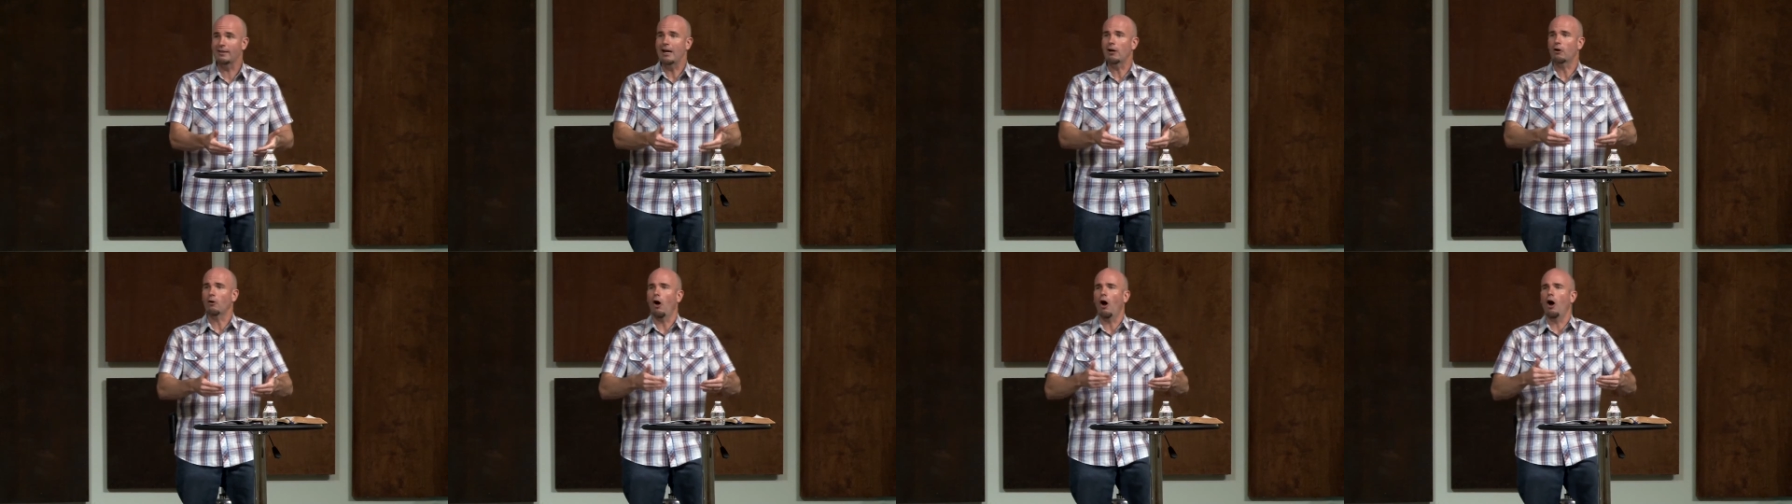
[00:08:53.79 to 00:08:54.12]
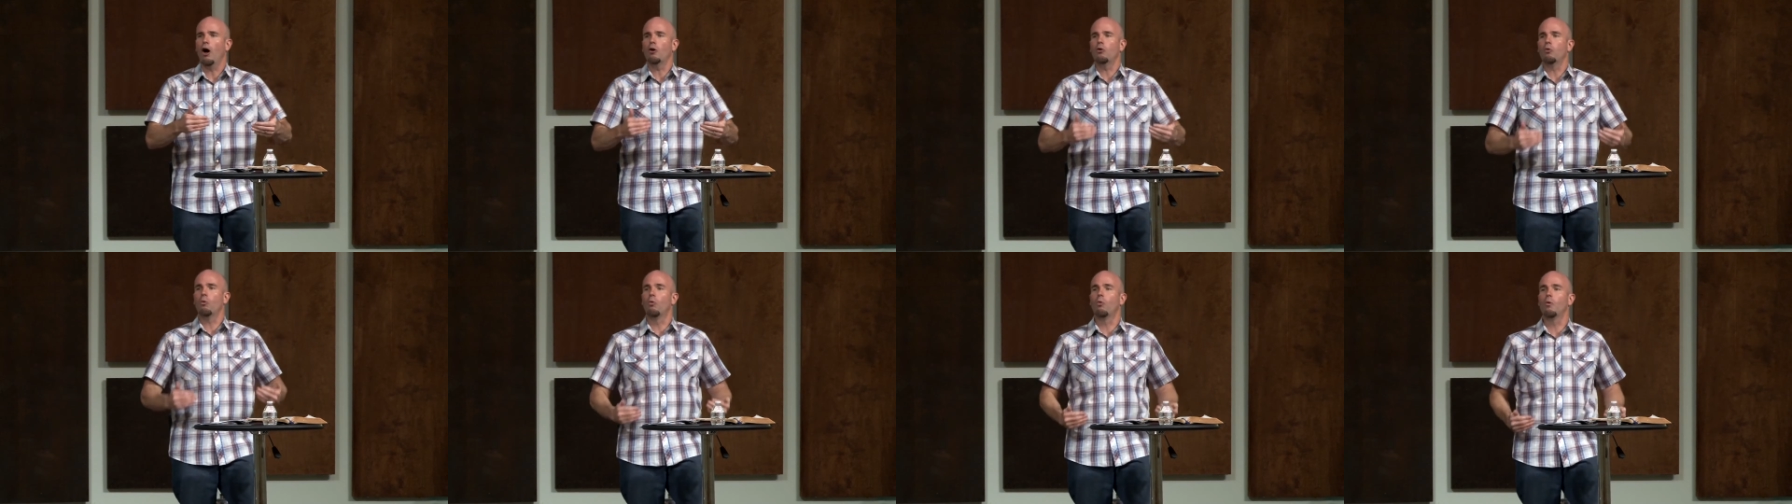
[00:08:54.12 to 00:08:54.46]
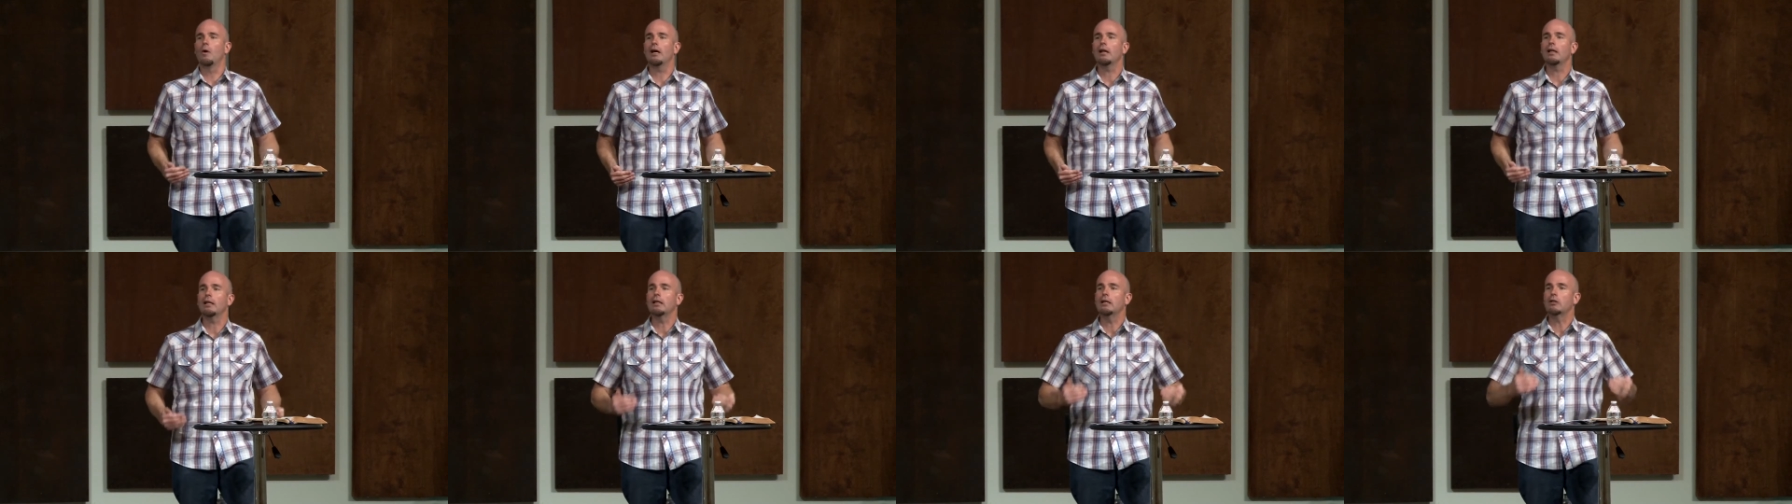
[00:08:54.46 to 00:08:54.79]
they're
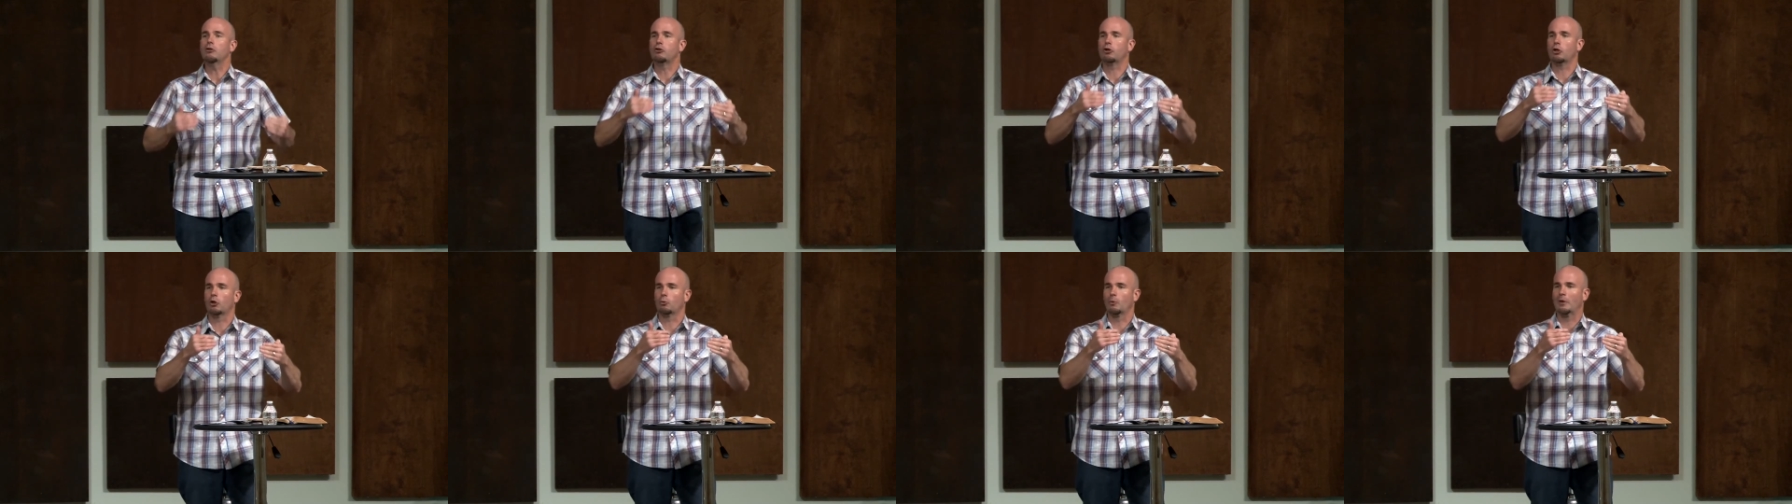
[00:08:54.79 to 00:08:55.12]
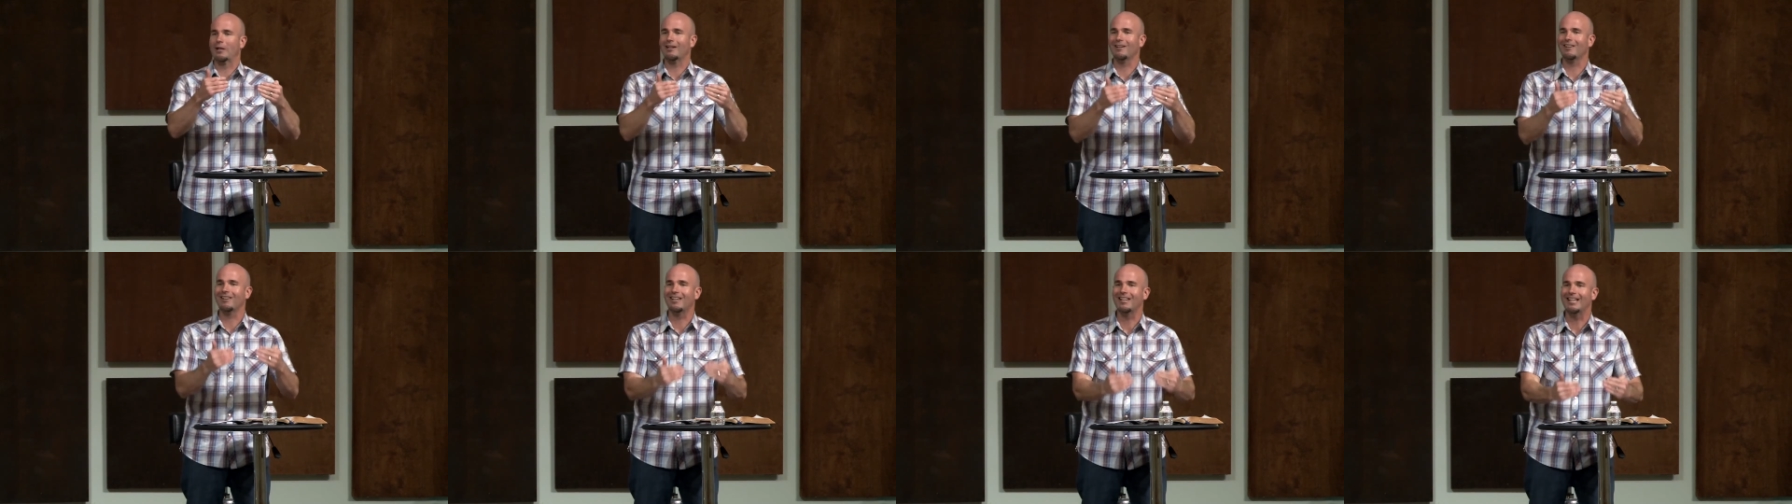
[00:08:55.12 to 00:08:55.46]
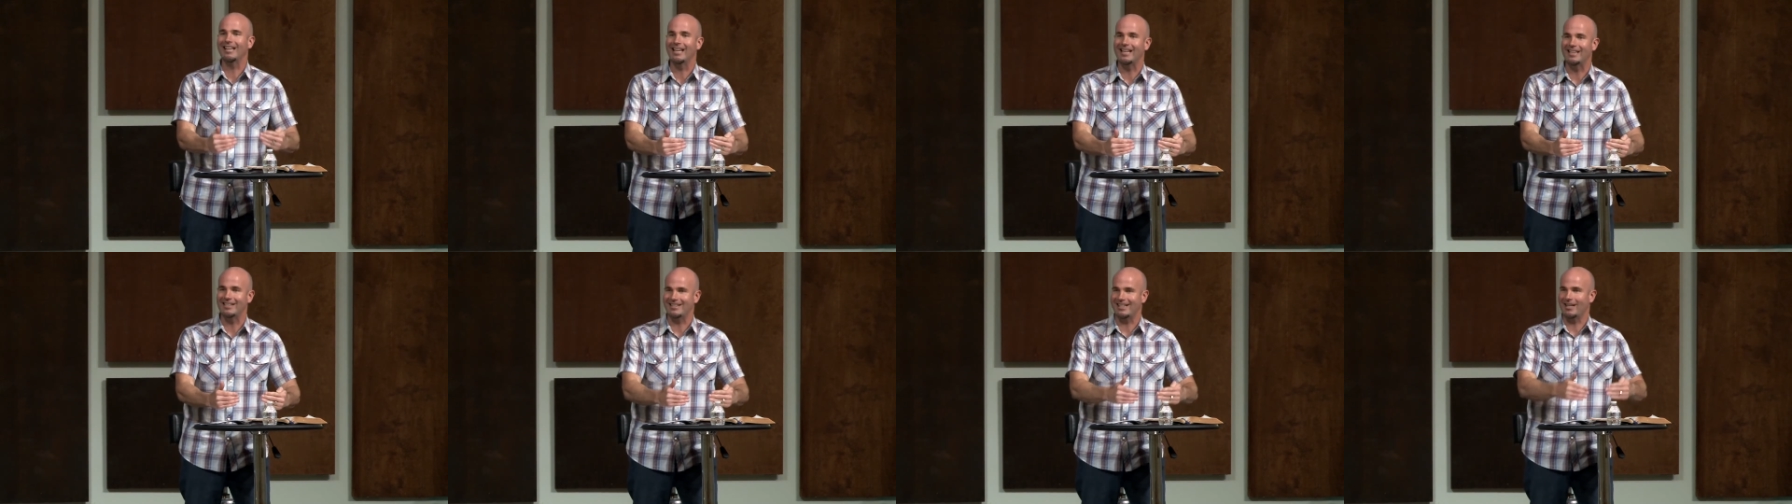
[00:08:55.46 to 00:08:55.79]
unwilling to
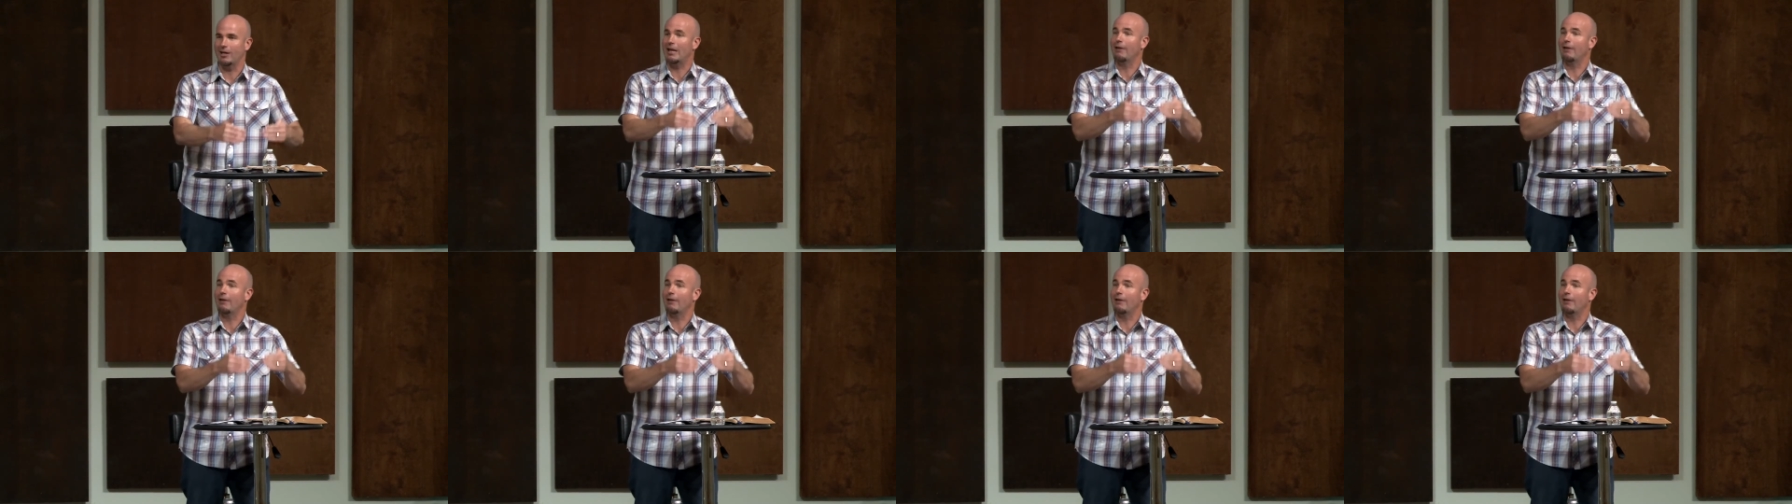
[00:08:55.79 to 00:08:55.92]
relent